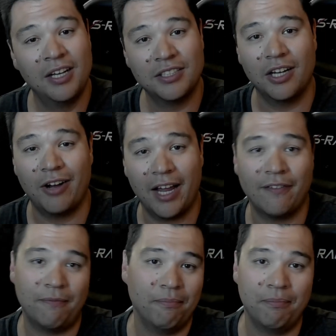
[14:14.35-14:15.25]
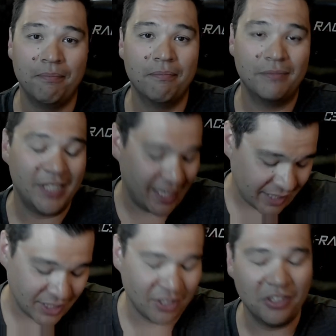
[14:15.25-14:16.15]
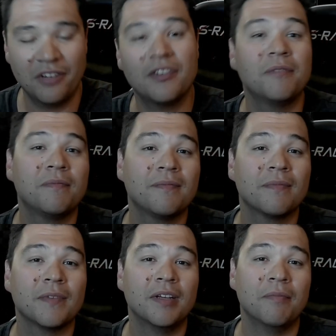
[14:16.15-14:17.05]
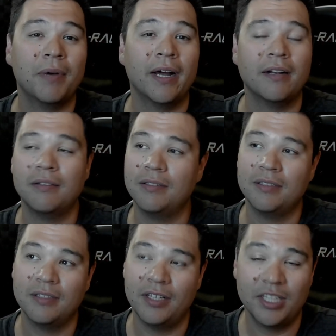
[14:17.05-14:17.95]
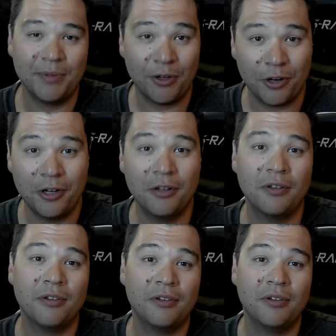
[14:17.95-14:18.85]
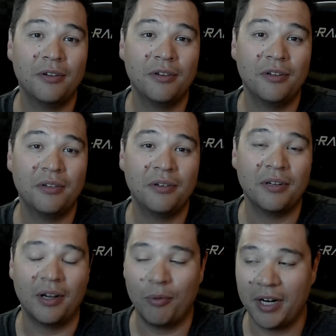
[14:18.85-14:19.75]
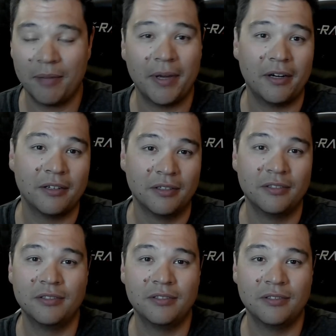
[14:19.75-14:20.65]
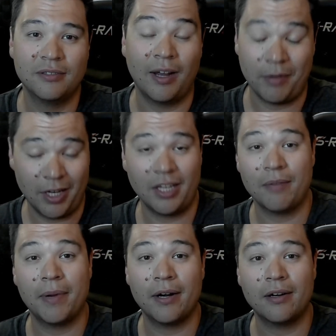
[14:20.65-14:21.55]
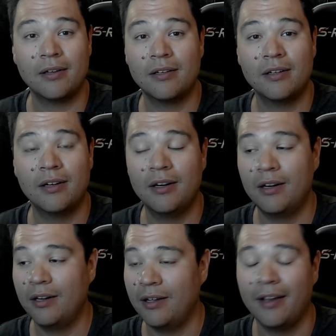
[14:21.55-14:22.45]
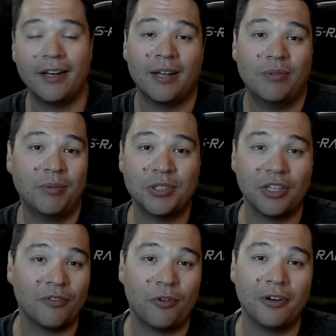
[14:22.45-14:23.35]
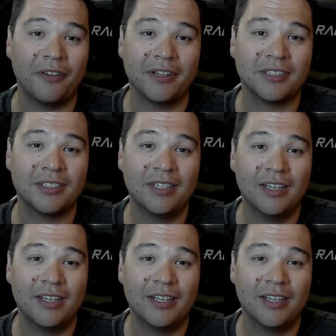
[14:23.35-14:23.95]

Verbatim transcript: So I have tan lines all over, but it has been good. I want to get better. I'm going to get better. And yeah, I'm just looking forward to things.